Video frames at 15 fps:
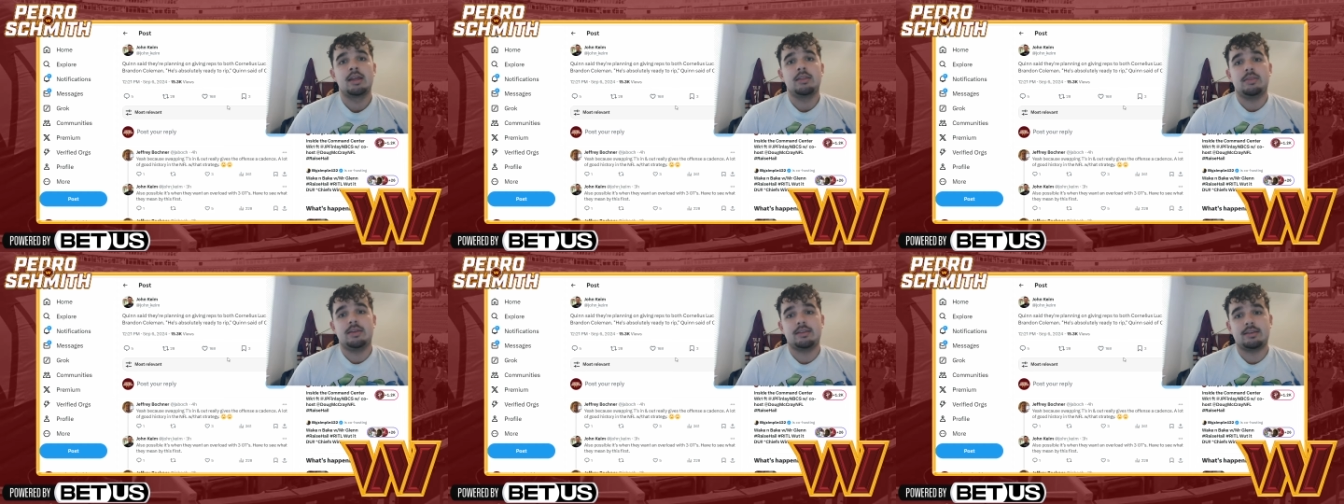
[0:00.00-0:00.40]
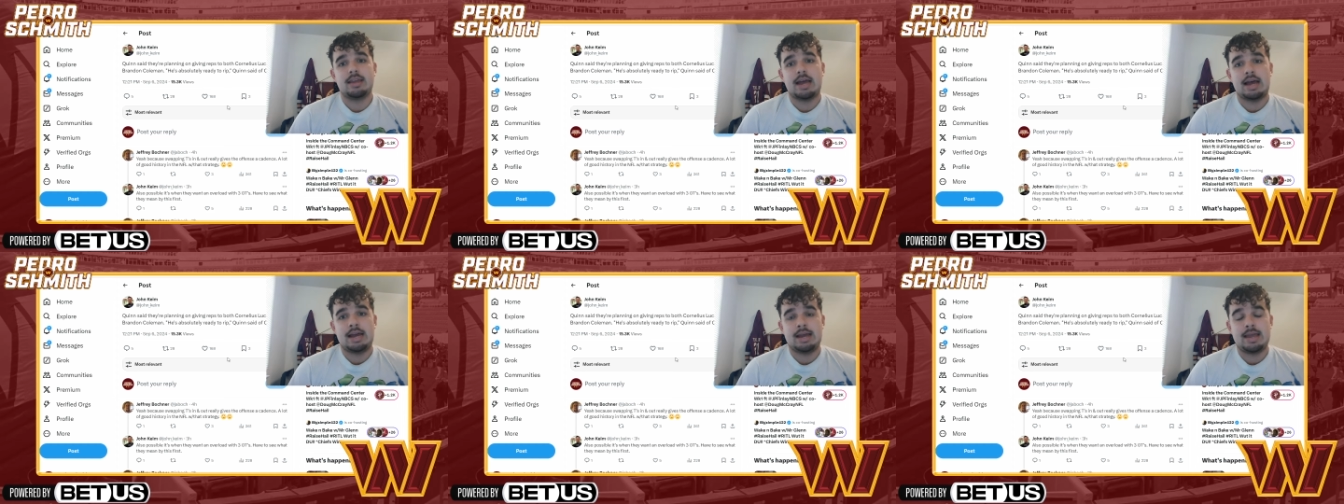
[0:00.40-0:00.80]
this
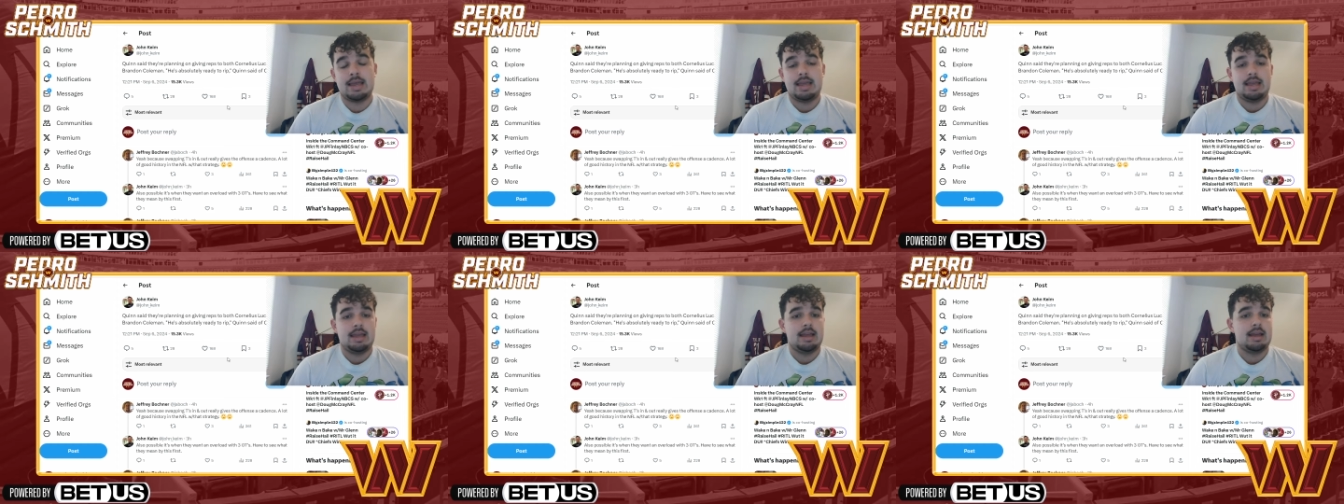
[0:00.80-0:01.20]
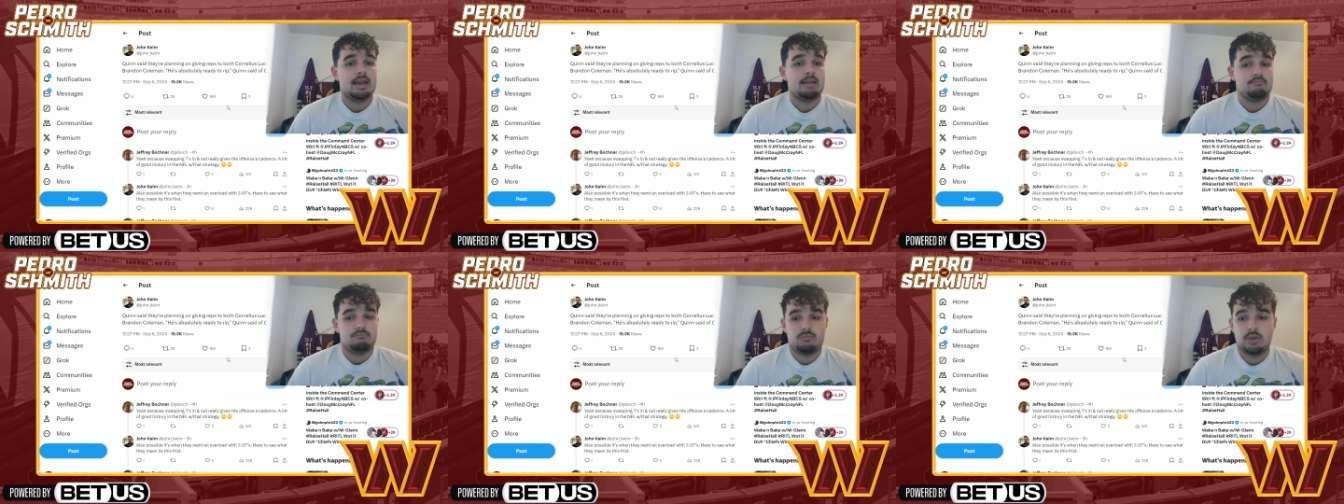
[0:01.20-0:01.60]
guy
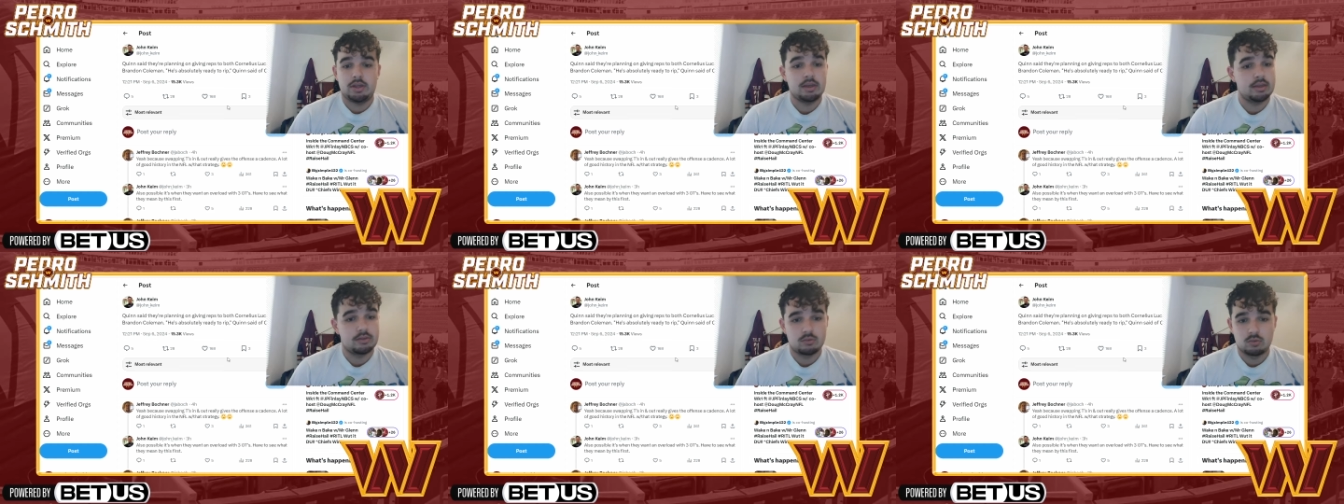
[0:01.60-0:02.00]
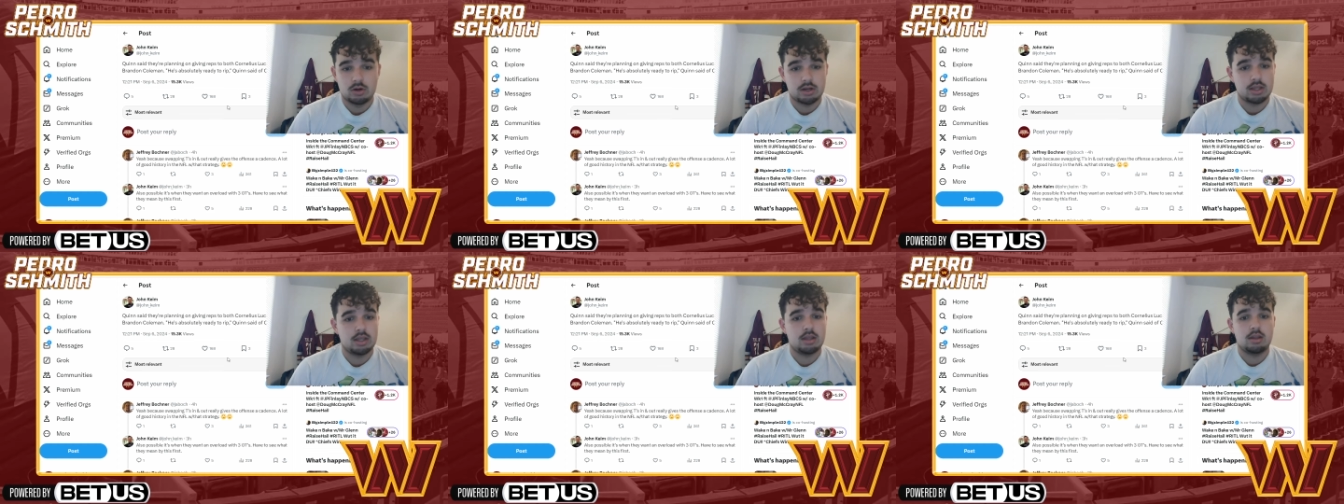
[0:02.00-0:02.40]
he's a
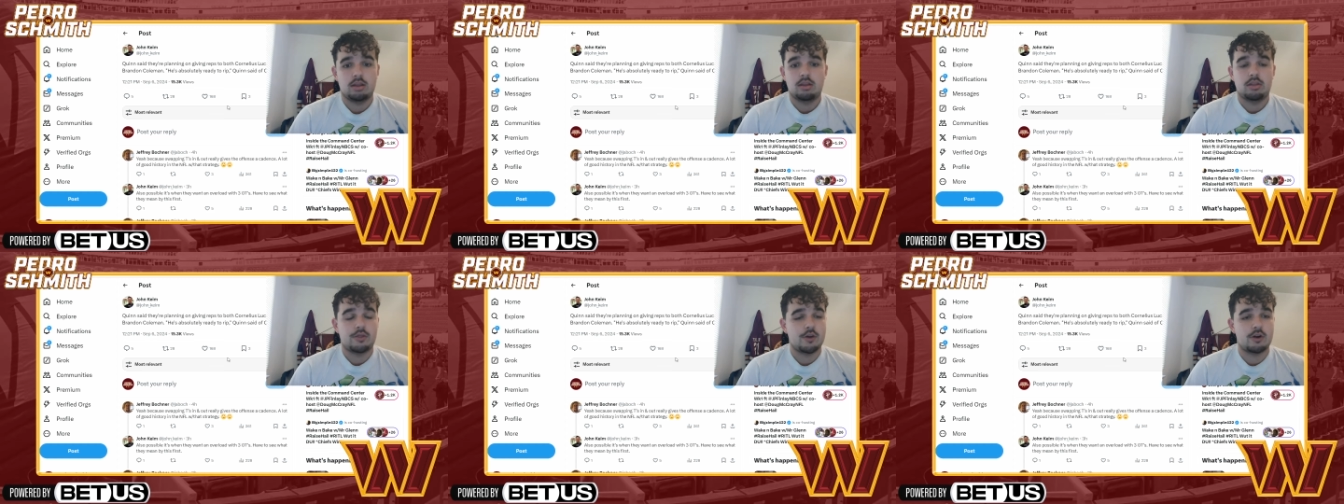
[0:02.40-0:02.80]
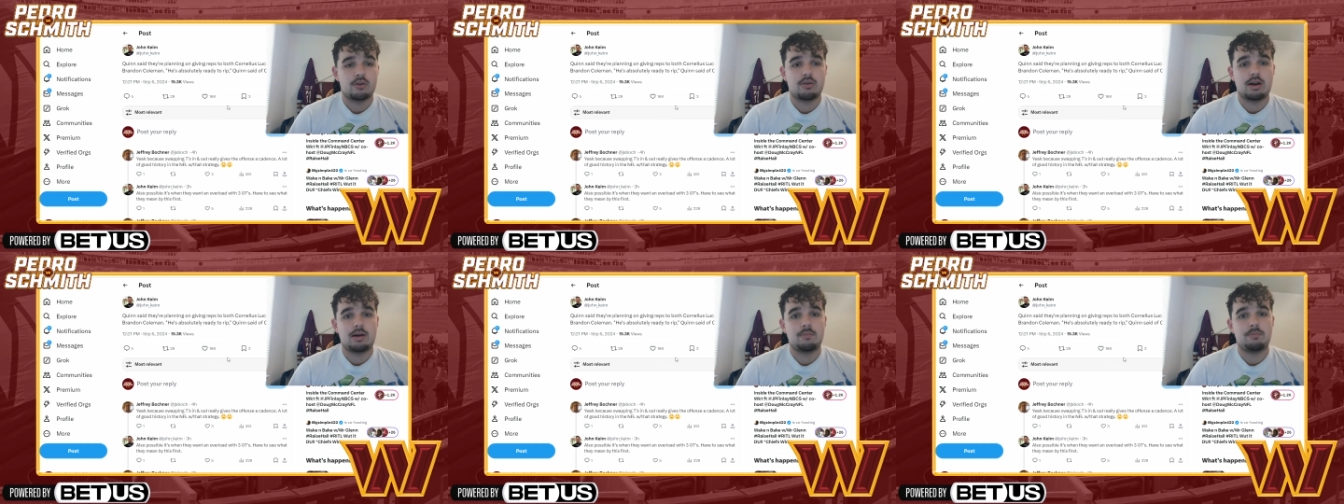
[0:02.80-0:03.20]
rookie third
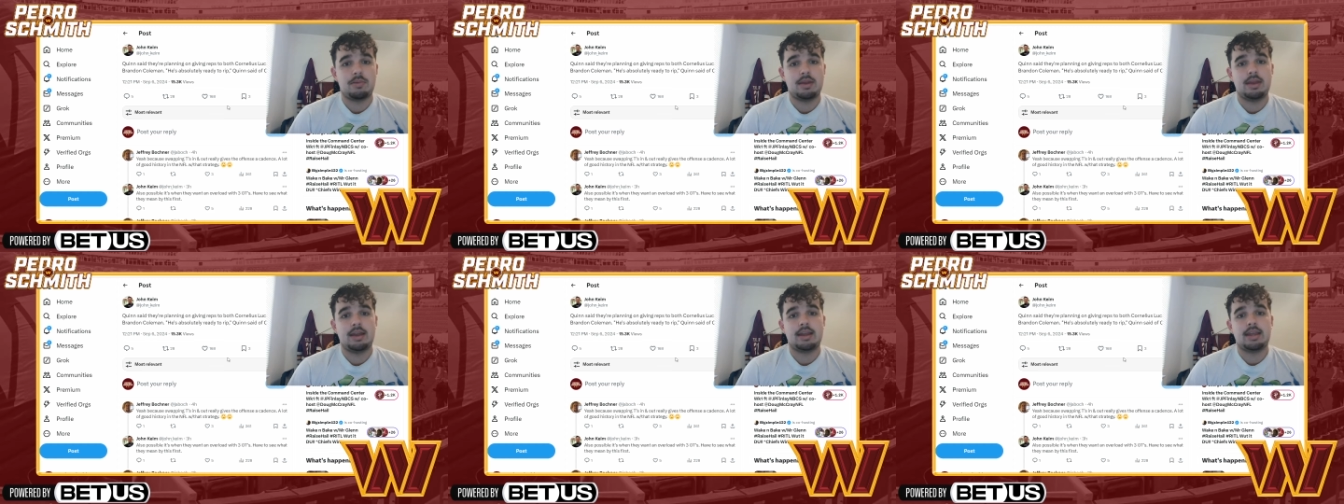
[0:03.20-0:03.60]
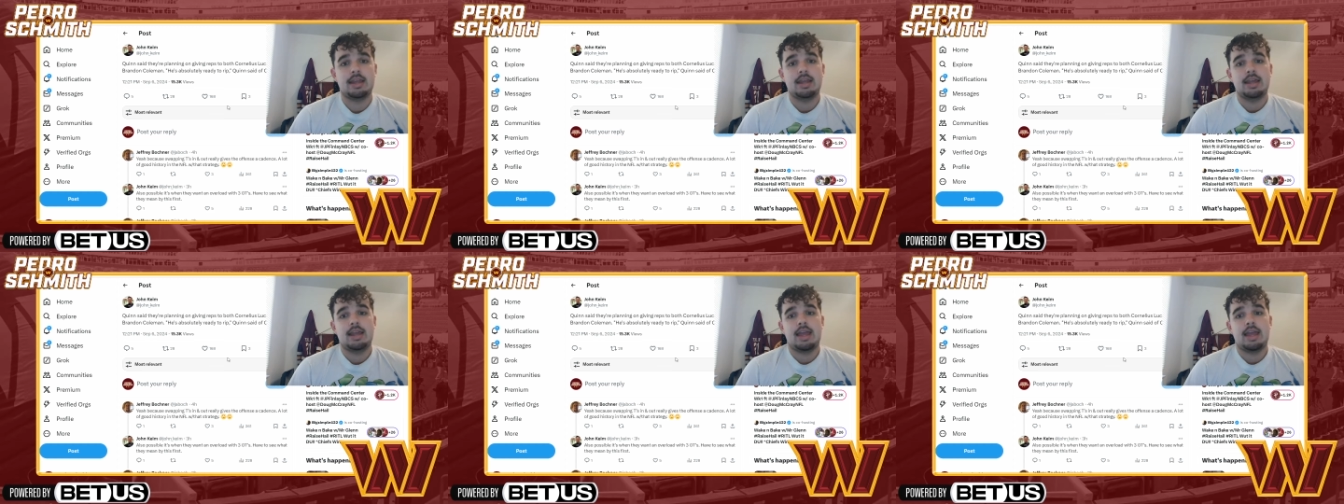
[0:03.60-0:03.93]
round pick